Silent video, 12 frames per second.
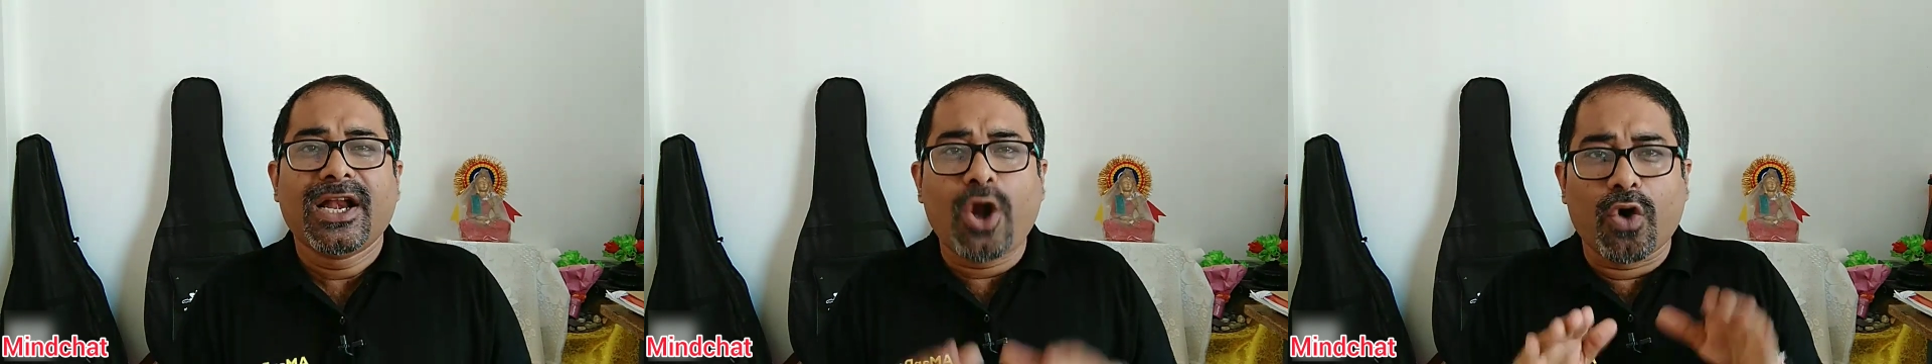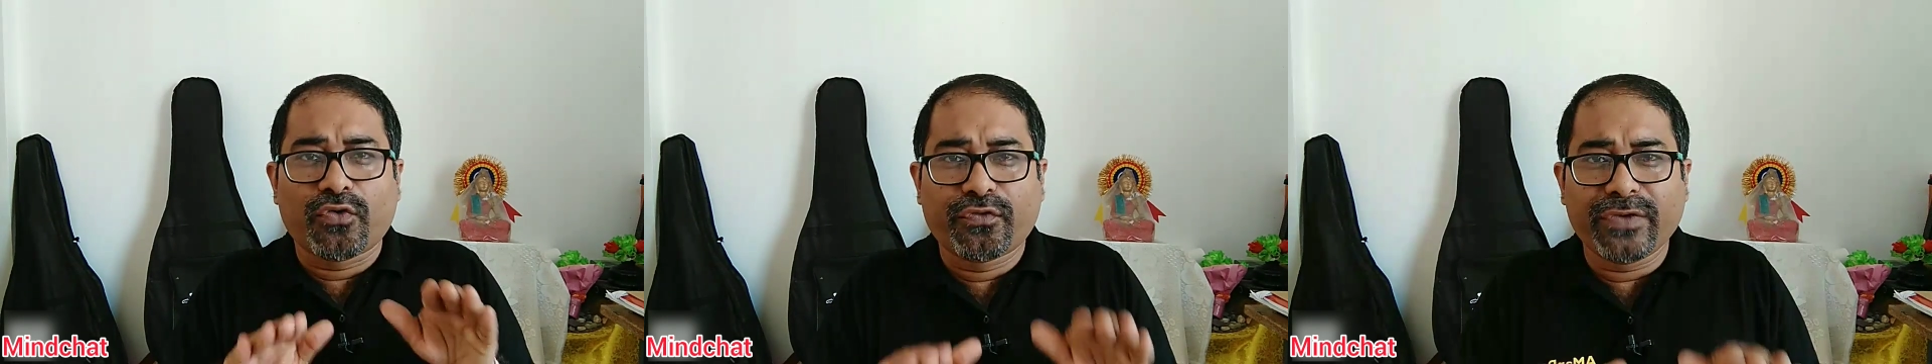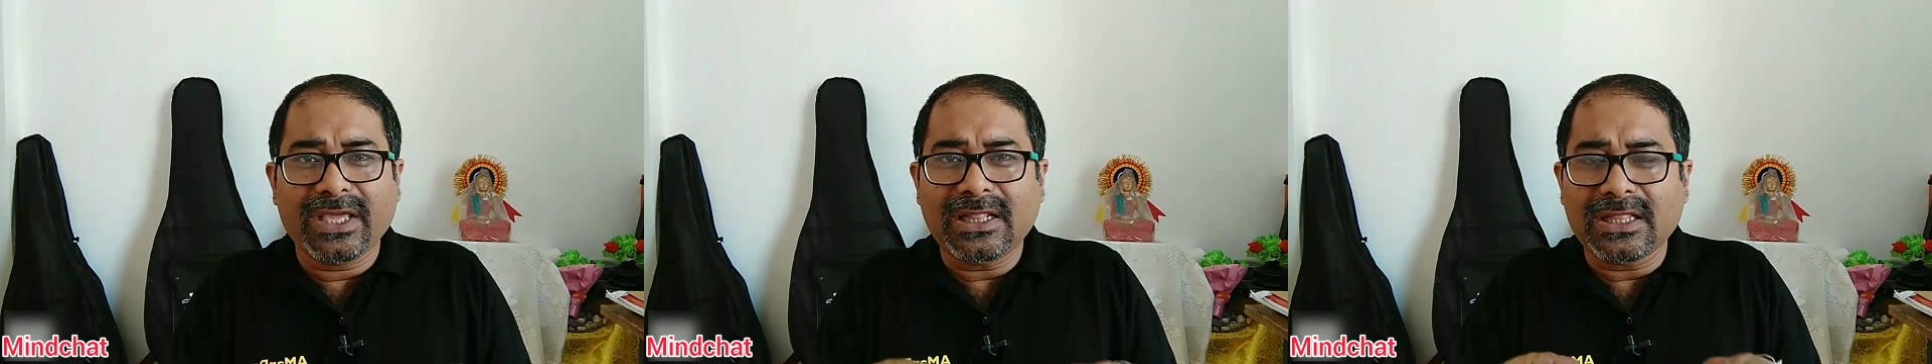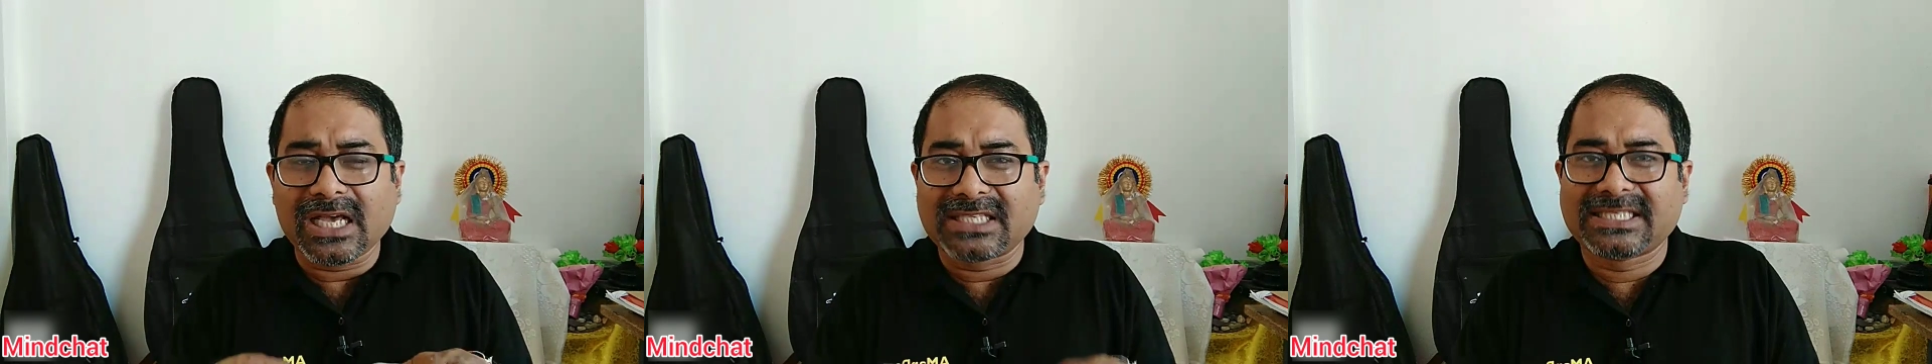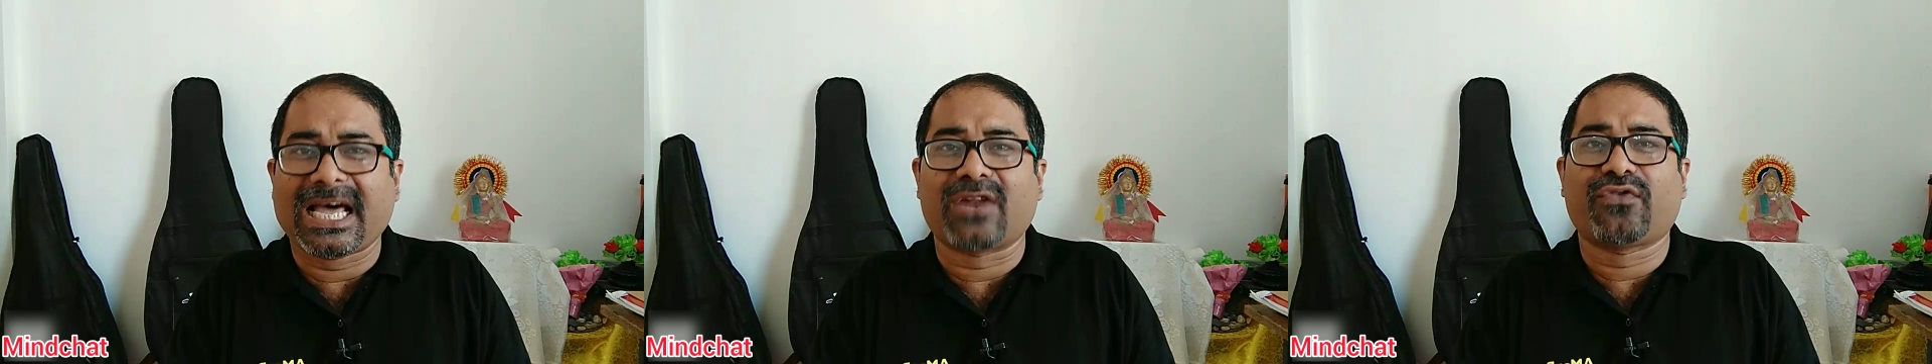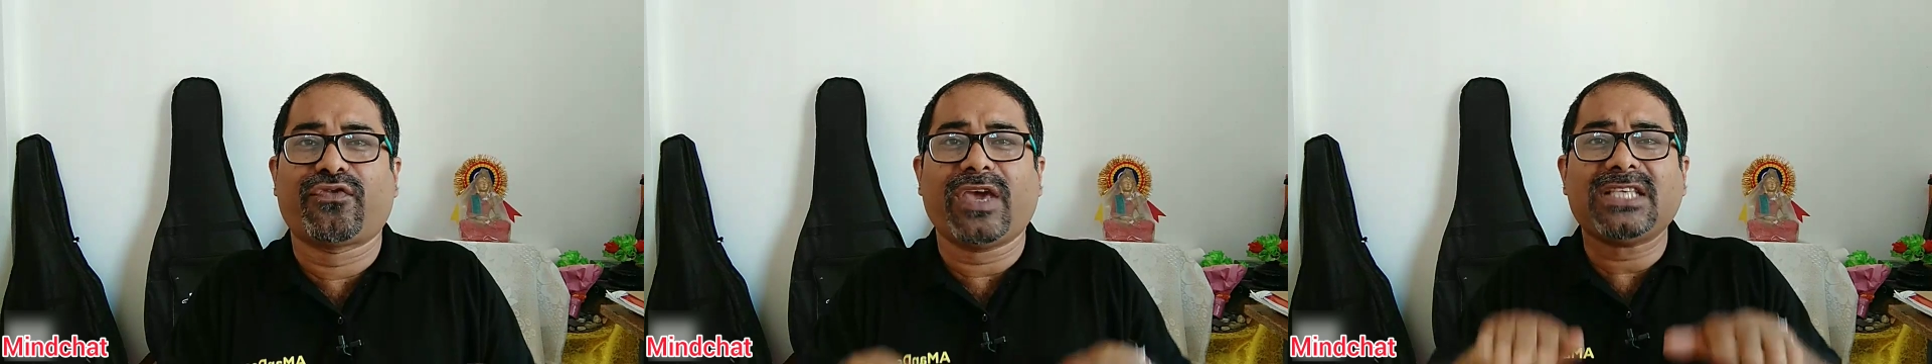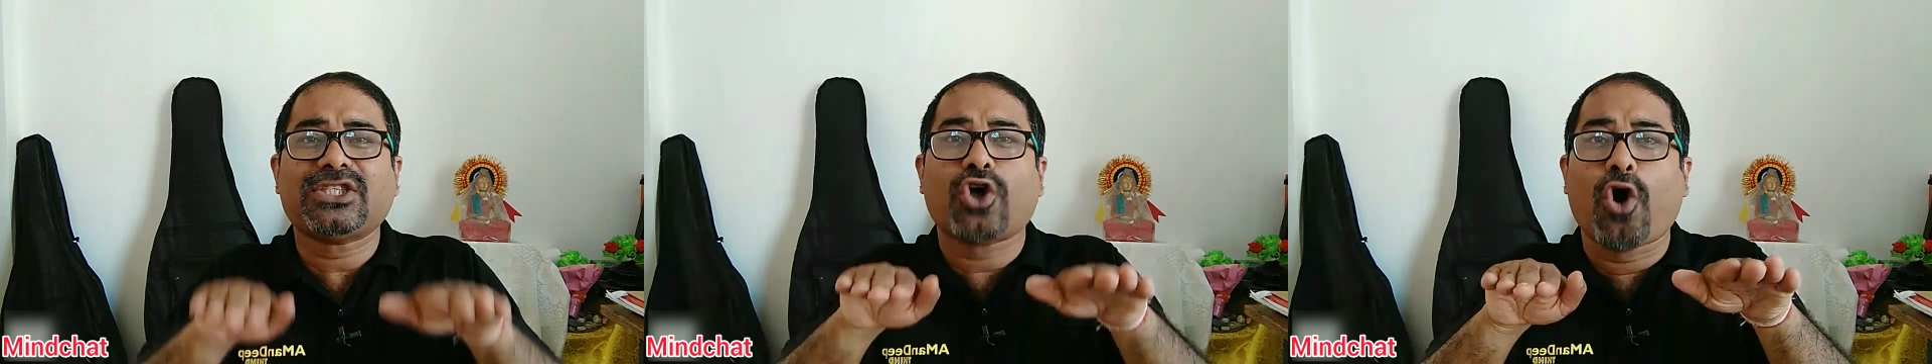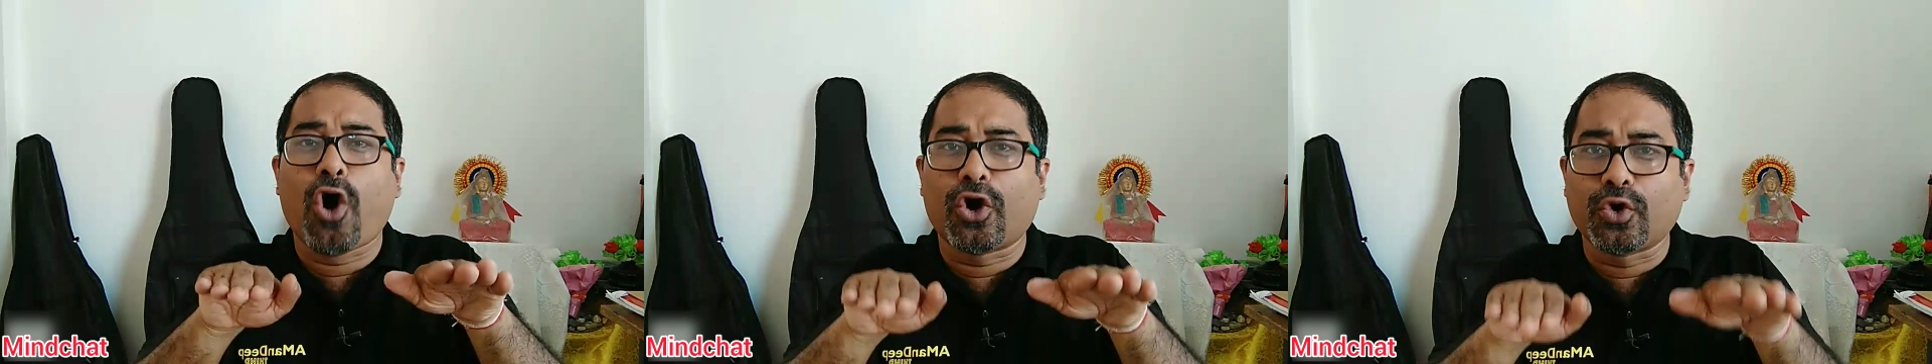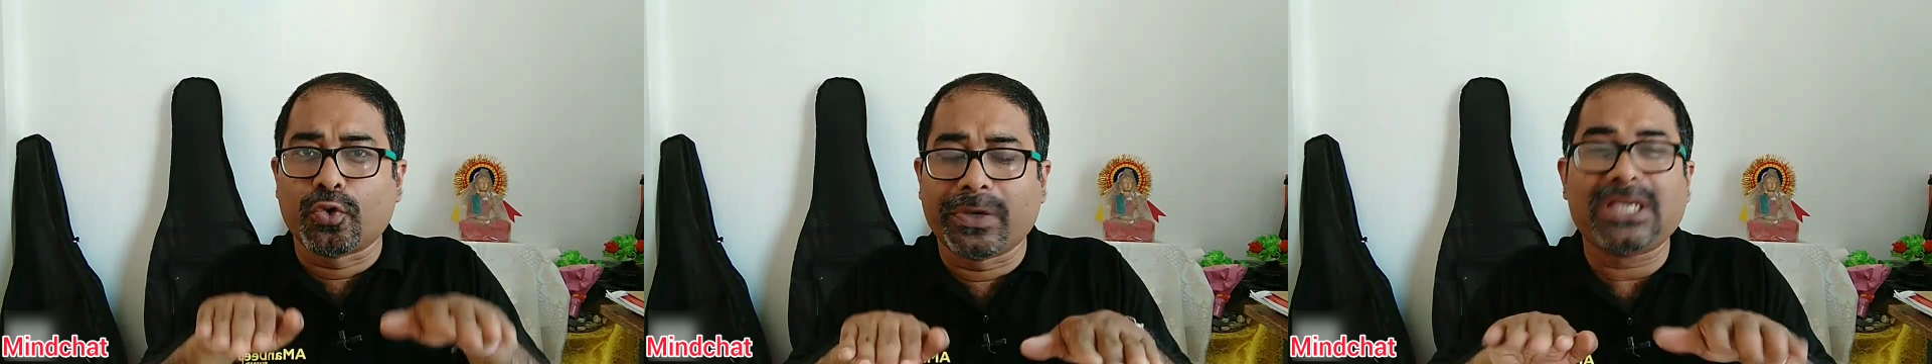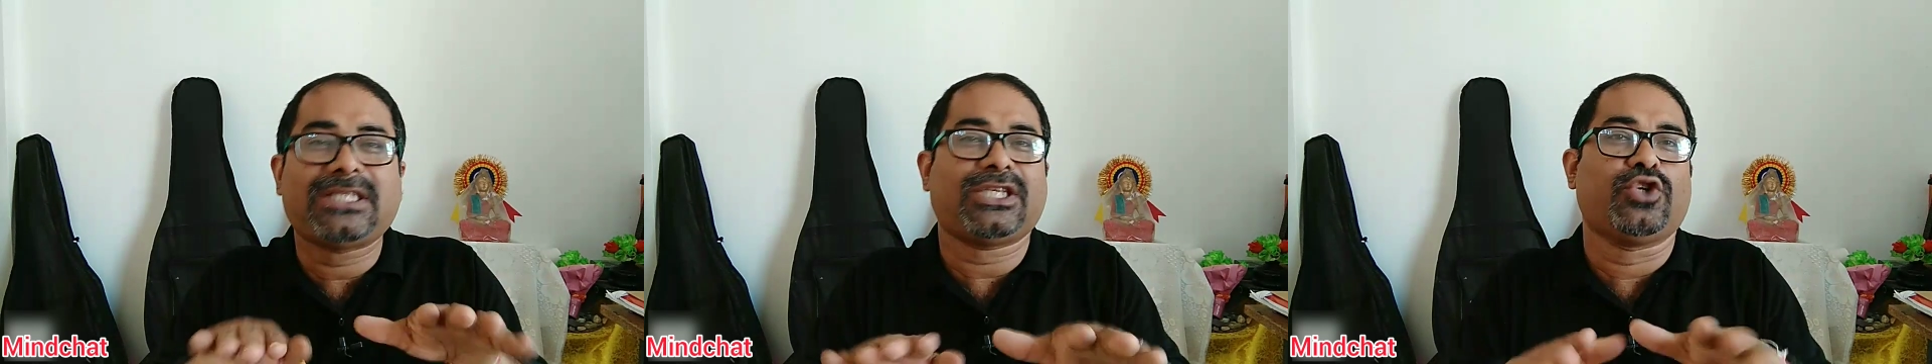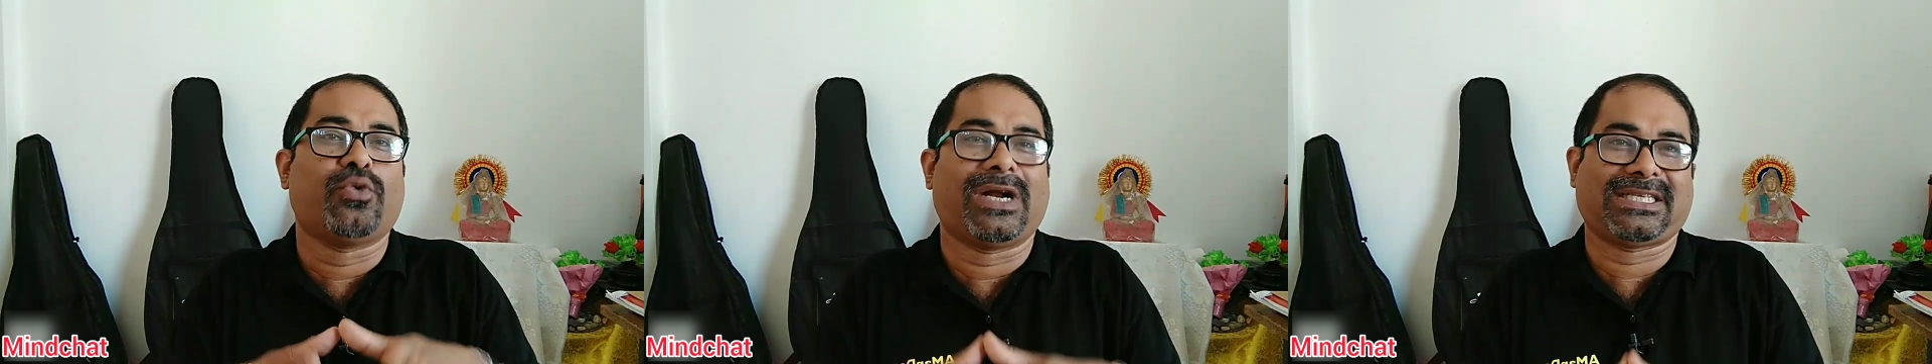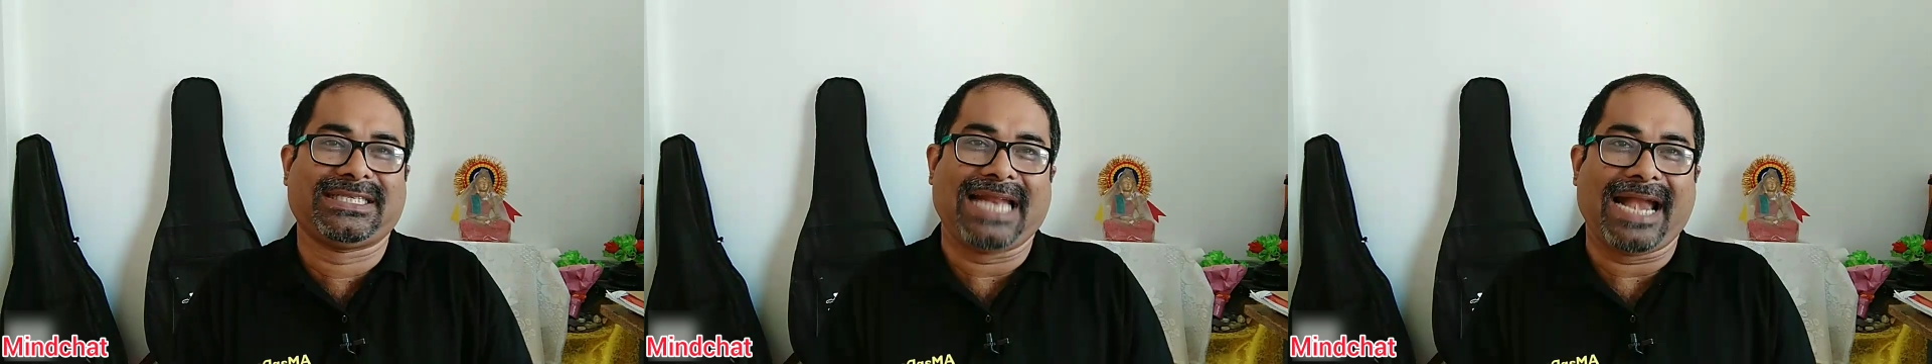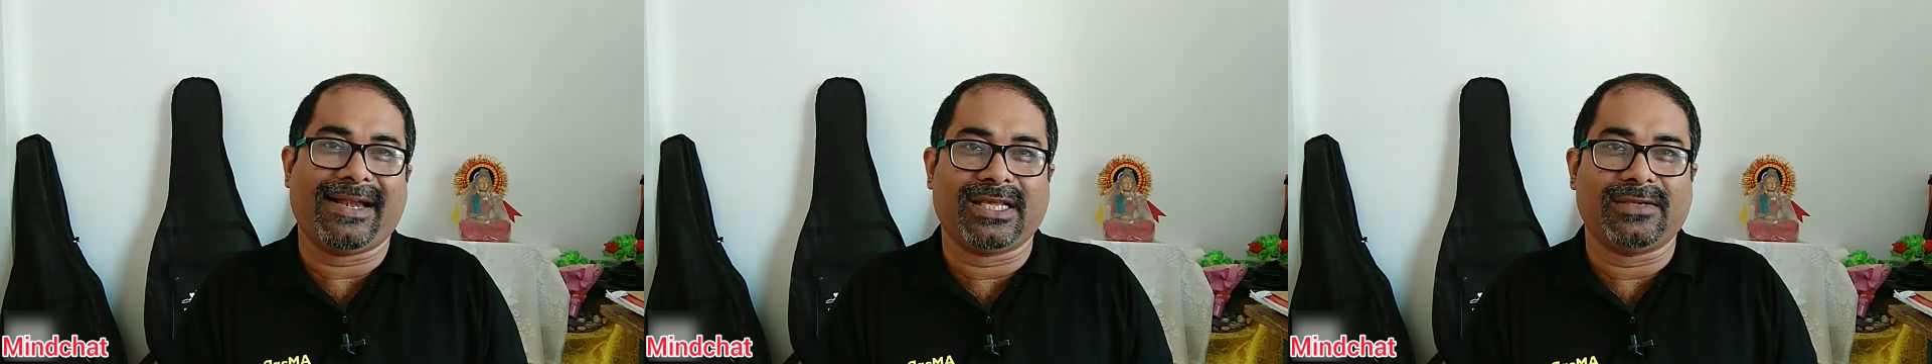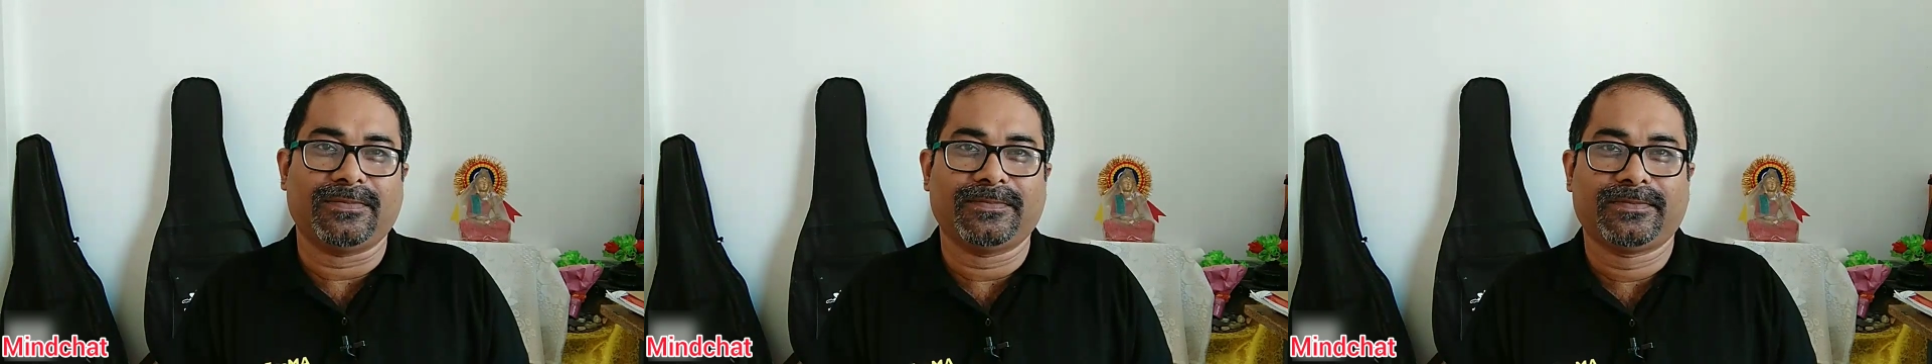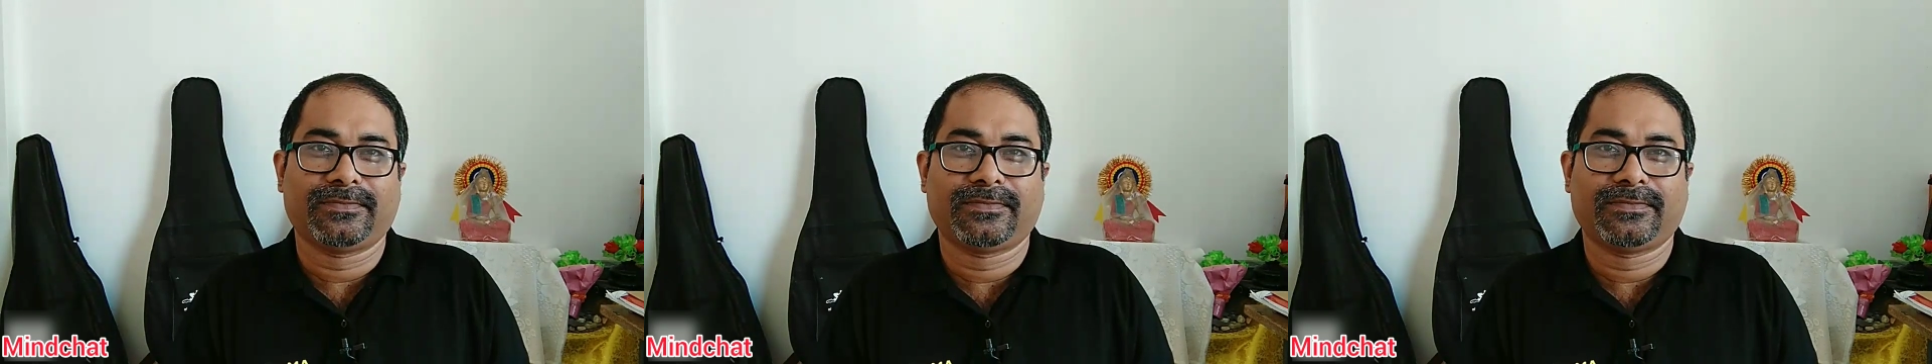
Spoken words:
Now feel the surface on which you are standing.